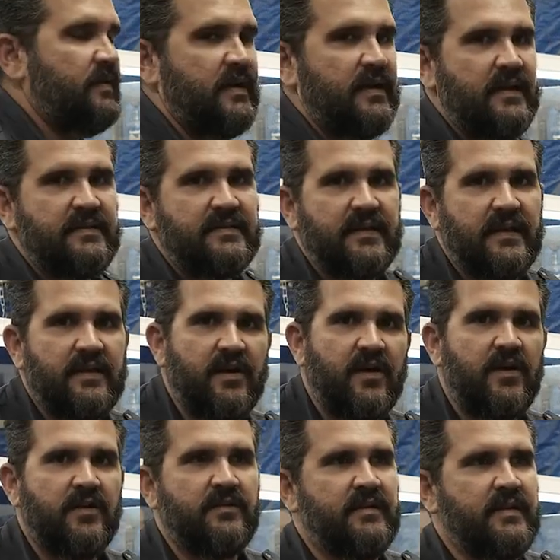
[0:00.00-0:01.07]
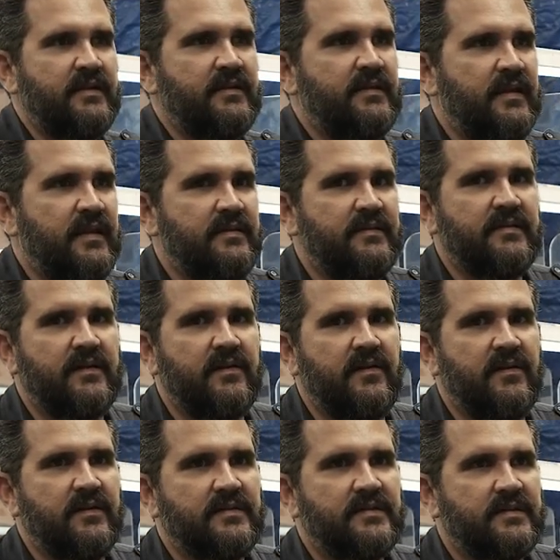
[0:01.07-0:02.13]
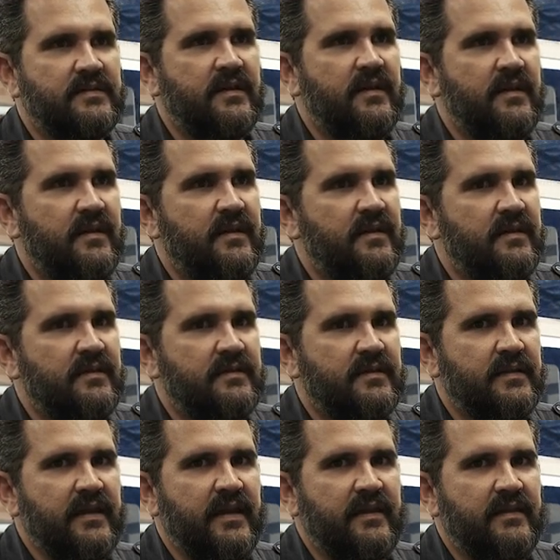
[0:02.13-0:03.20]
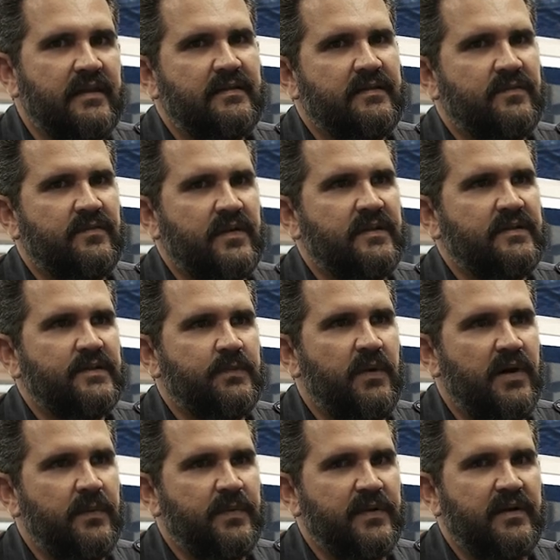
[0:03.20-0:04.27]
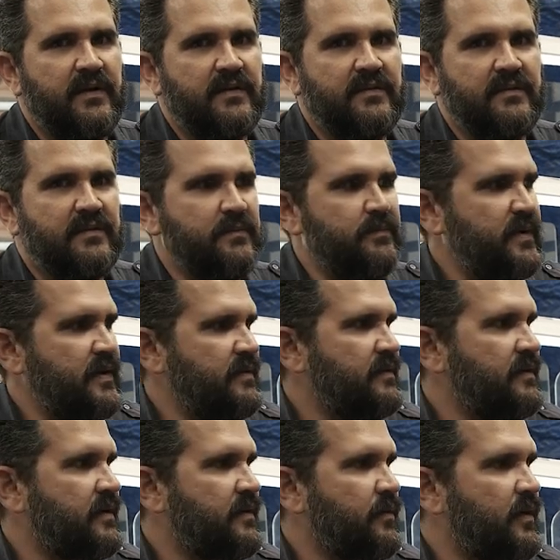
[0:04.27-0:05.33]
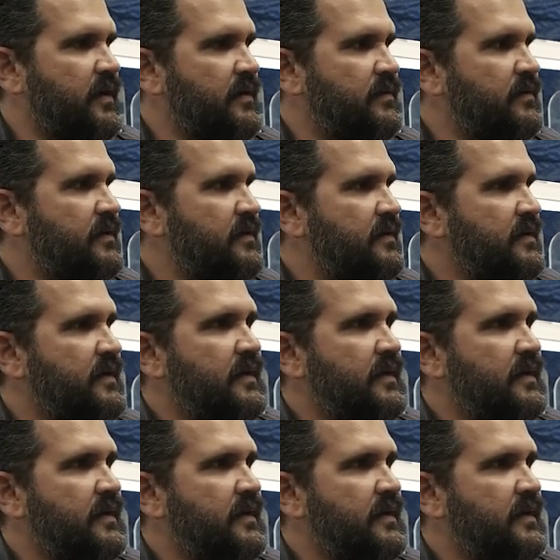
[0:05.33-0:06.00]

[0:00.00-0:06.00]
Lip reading: like I said, 110 cigars today. That's very small production compared to Nicaragua.